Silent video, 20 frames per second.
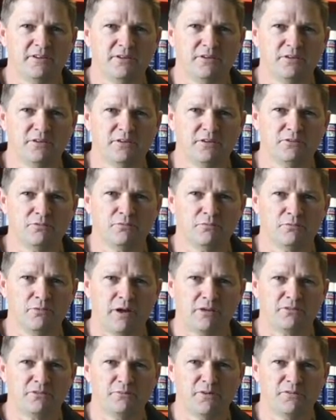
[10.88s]
to use
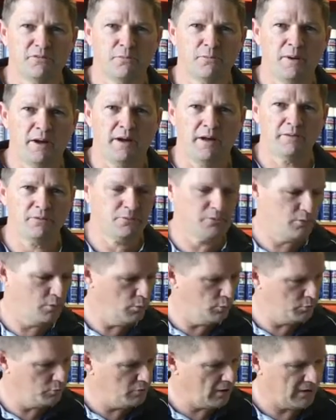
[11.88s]
rust removal bath
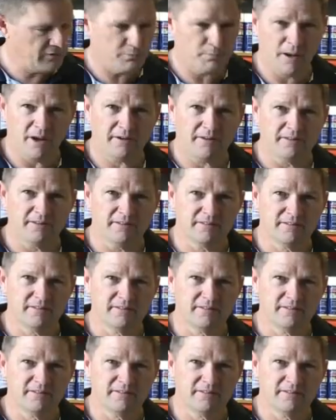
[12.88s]
called Rust Bucket.